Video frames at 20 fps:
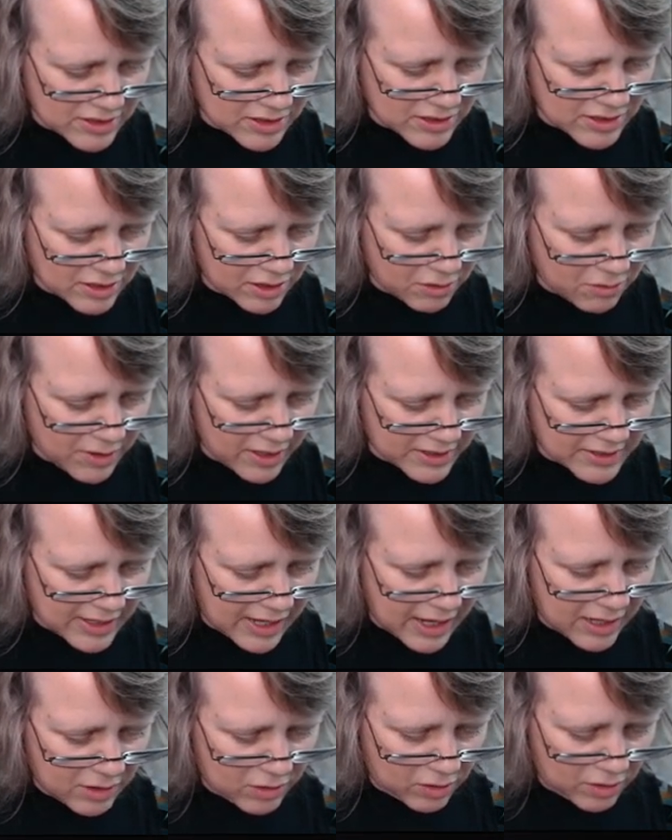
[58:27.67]
is the correct
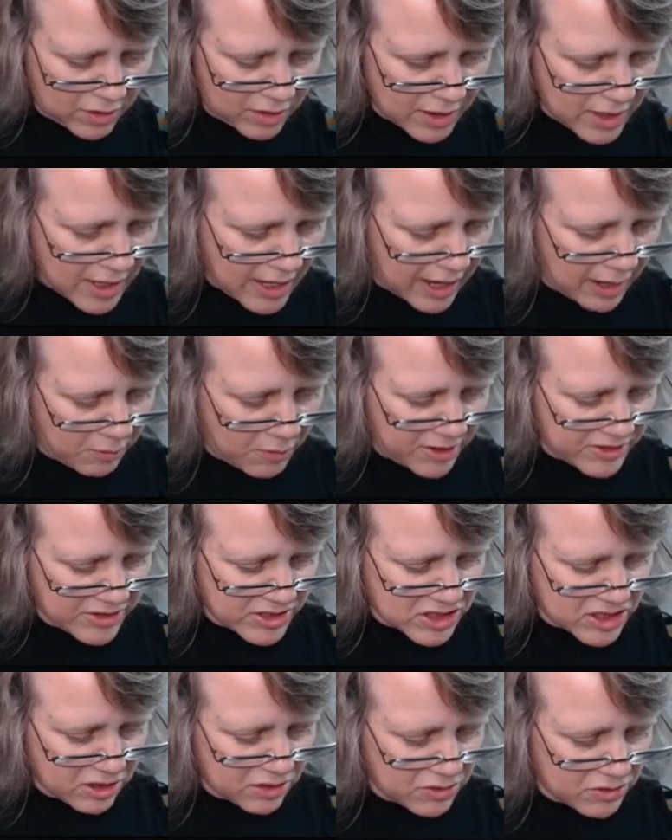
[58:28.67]
angle. I want the
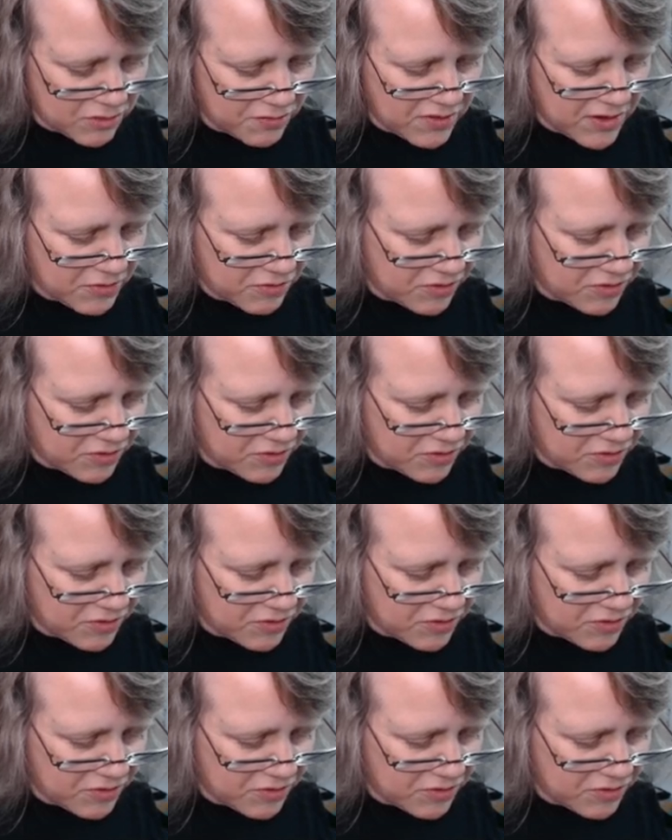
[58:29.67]
shield to fit